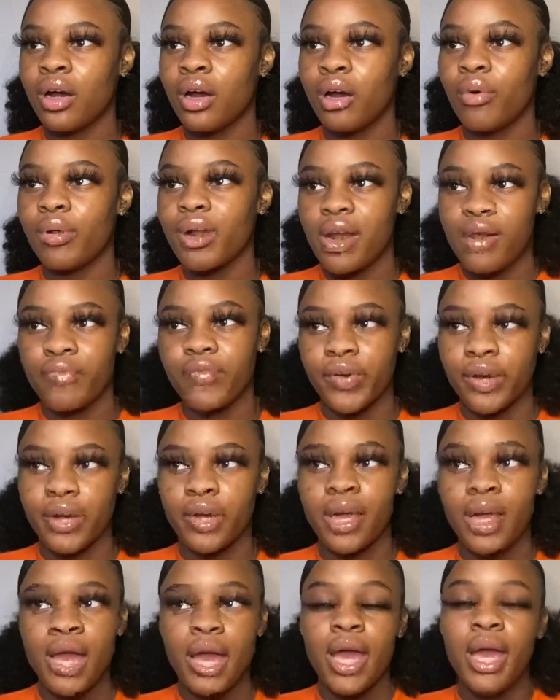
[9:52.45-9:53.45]
or whatever,
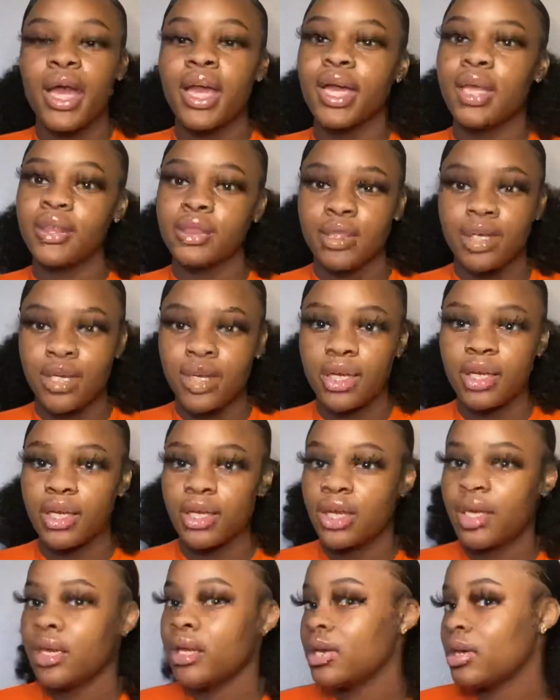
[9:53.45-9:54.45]
and
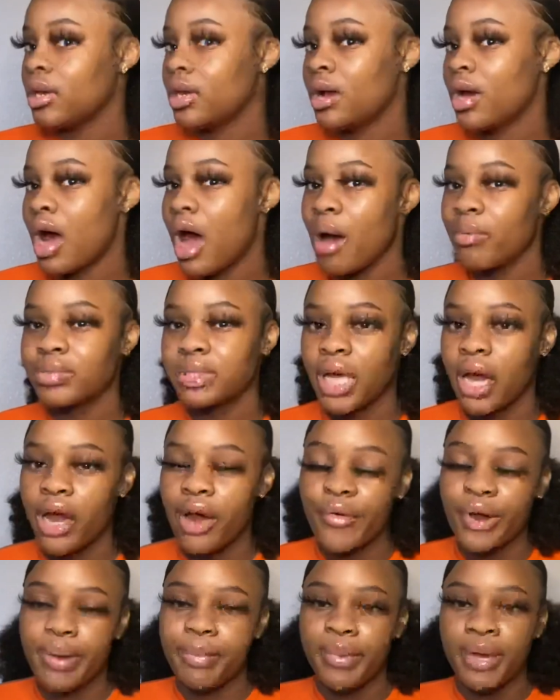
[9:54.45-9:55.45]
then I was like,
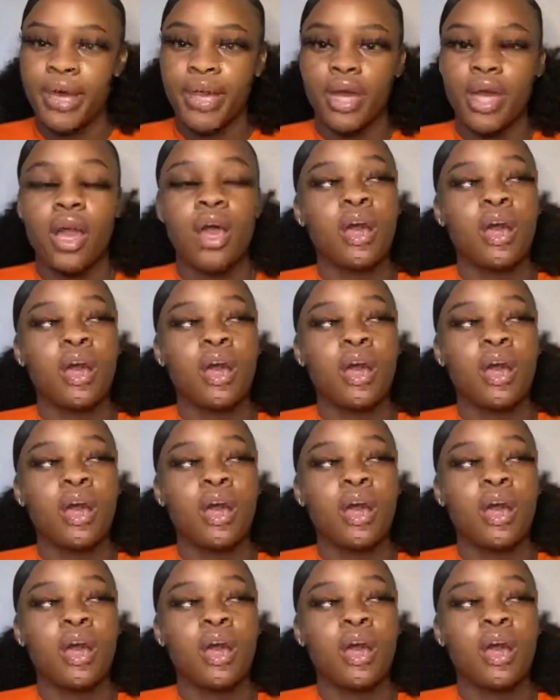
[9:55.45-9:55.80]
all right, bet.